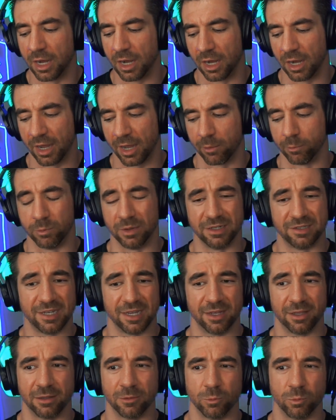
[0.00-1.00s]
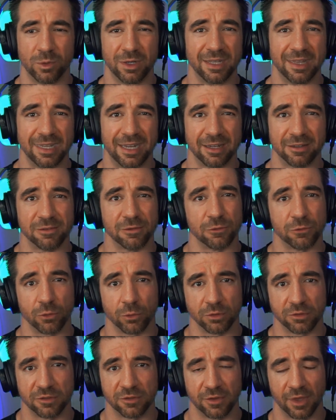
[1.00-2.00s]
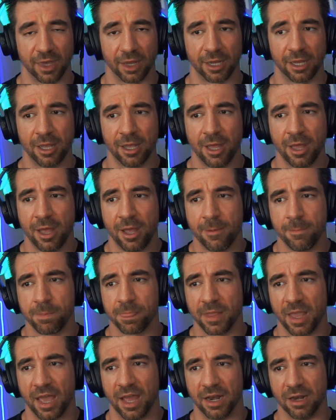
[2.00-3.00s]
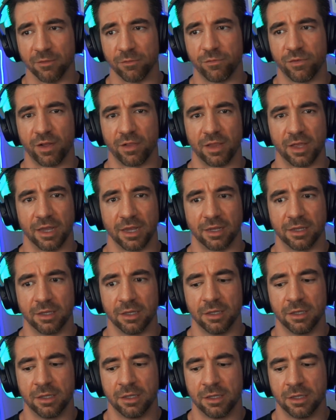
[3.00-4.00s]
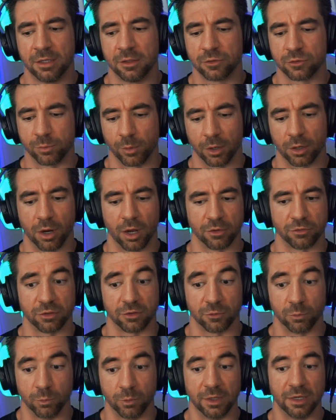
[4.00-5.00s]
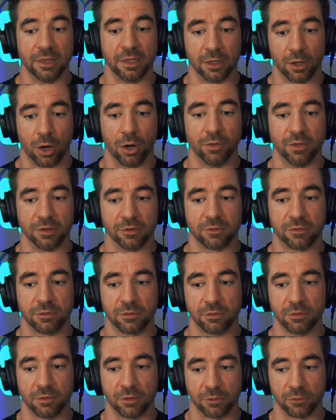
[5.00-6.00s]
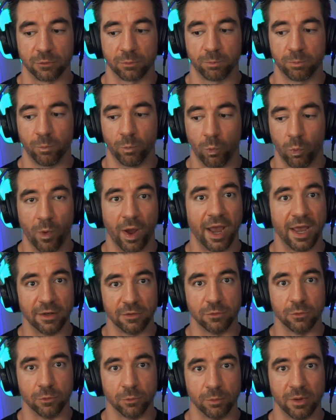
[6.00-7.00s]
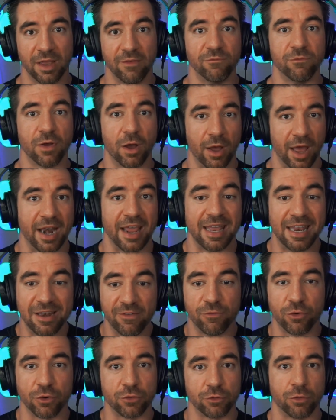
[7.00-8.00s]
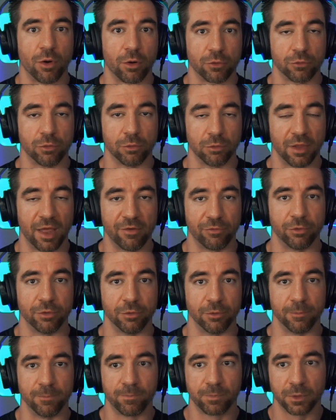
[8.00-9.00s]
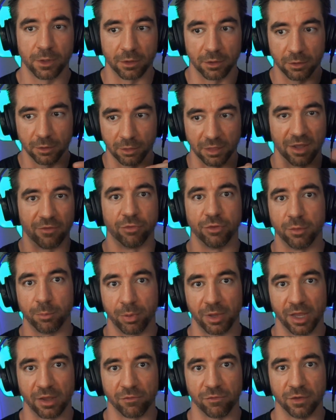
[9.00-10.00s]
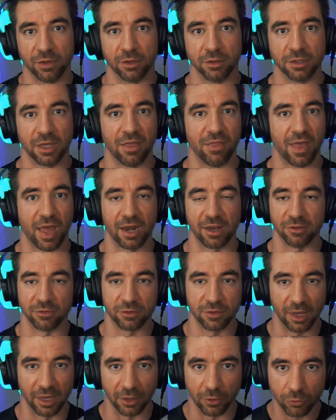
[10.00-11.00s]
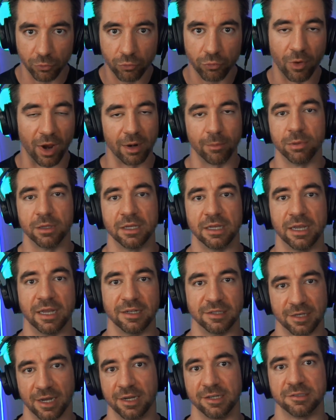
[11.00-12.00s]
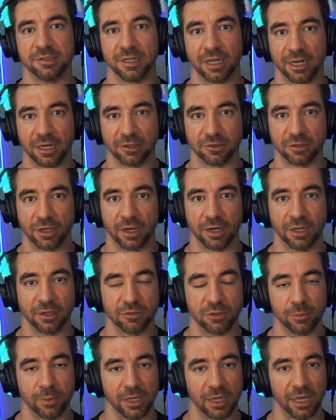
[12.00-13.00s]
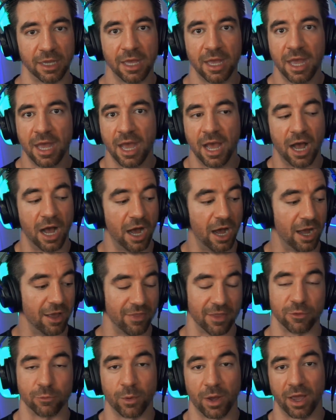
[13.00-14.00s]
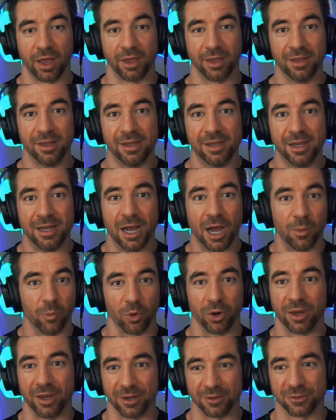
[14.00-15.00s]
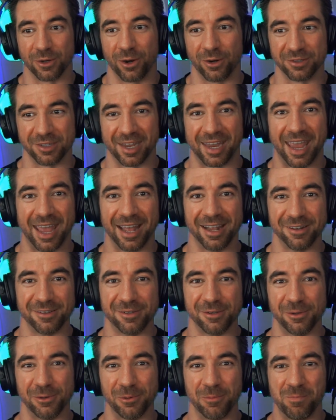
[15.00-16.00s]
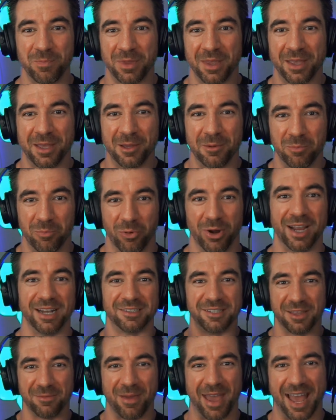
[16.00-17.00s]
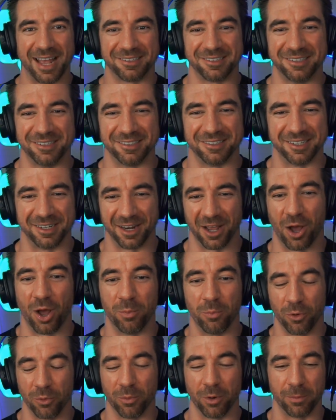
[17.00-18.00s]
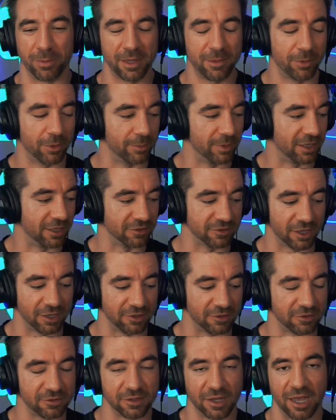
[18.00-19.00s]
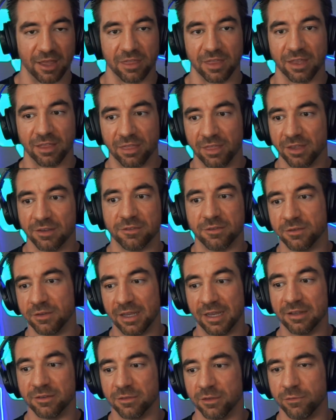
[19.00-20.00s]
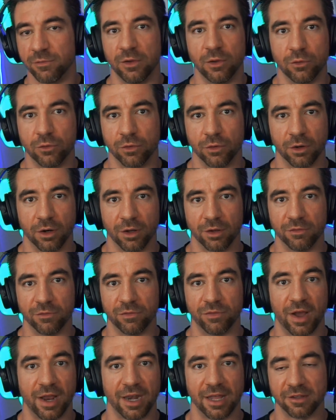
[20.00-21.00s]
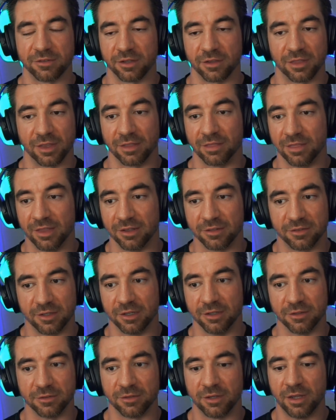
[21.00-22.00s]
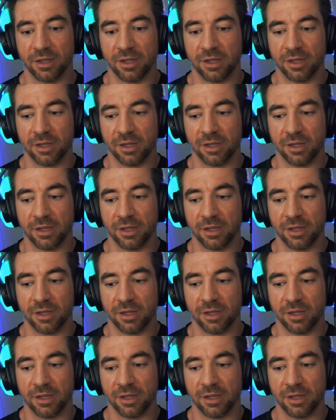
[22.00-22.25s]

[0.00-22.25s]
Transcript: Uh, how retail really gets the short stick, and it felt like smart contracts really are this this way to at an infrastructural level level the playing field, and that is incredibly enticing and exciting to me. Uh, and that's why I'm working as hard as I can to bring it to the masses and onboard more people because I just I think this is the future of finance. I think this is